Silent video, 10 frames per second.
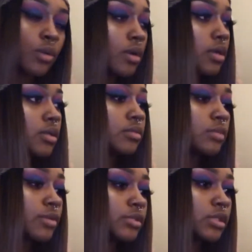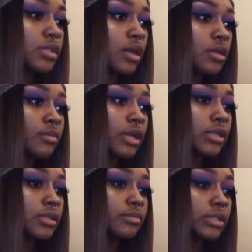I'm done talking about
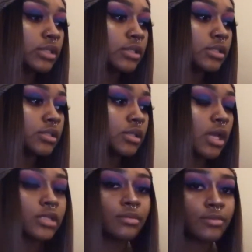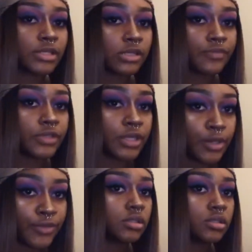it because I explained myself
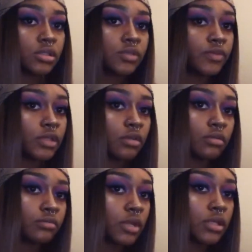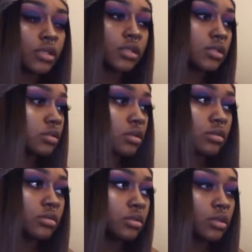enough. This video, I think, is
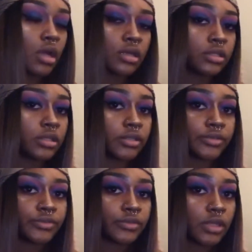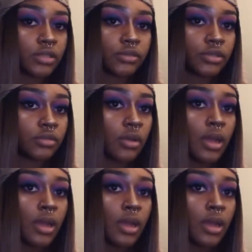long enough. I don't know.